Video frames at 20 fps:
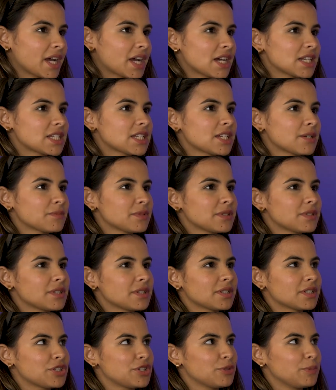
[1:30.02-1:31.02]
accustomed
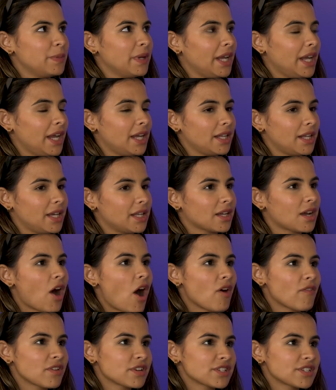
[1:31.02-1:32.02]
to being in
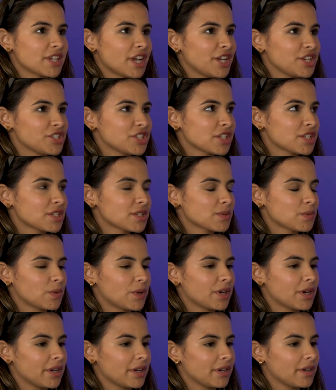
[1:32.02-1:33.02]
conversations
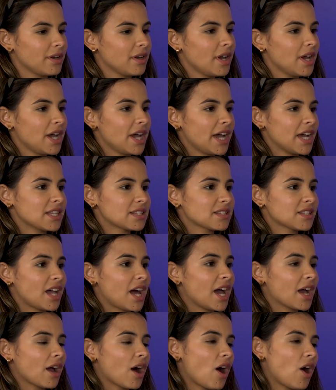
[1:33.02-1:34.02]
where it's
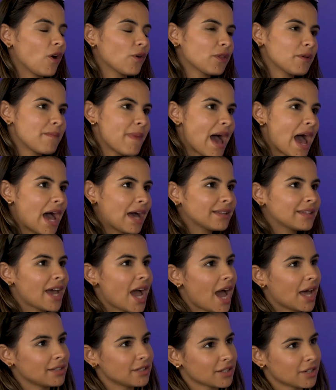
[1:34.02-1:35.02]
like all the man
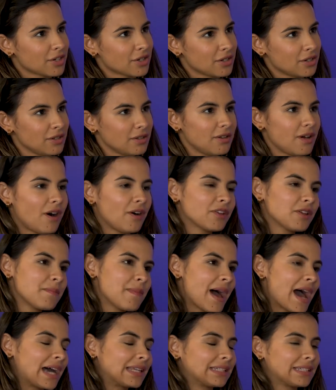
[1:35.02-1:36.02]
and a girl, all the
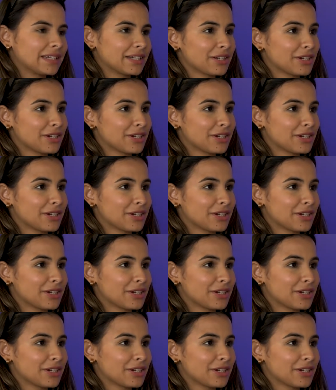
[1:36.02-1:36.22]
man and a